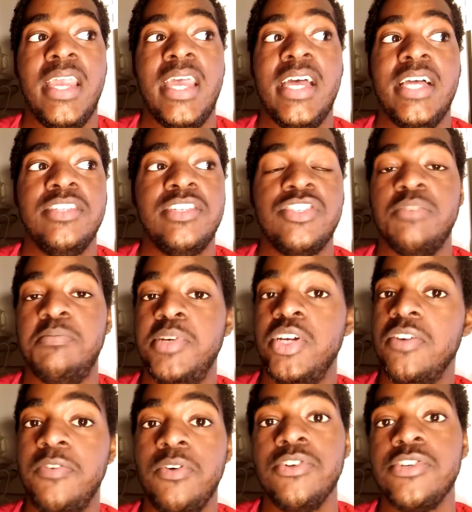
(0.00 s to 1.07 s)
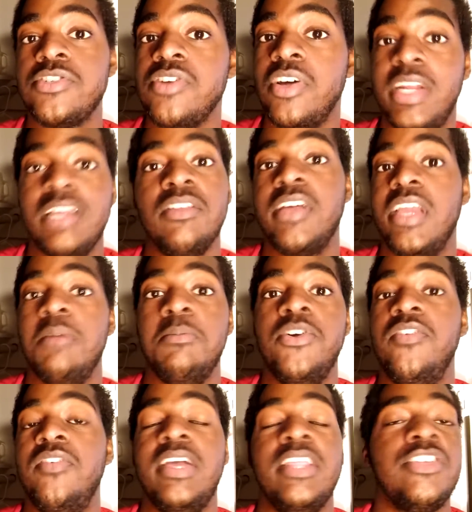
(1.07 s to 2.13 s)
and it's a beautiful, stunning looking
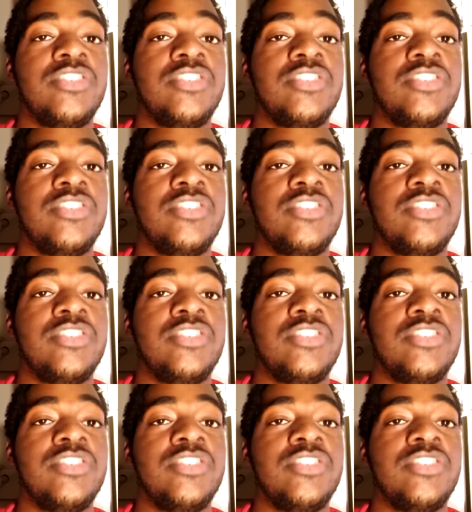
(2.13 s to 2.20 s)
movie.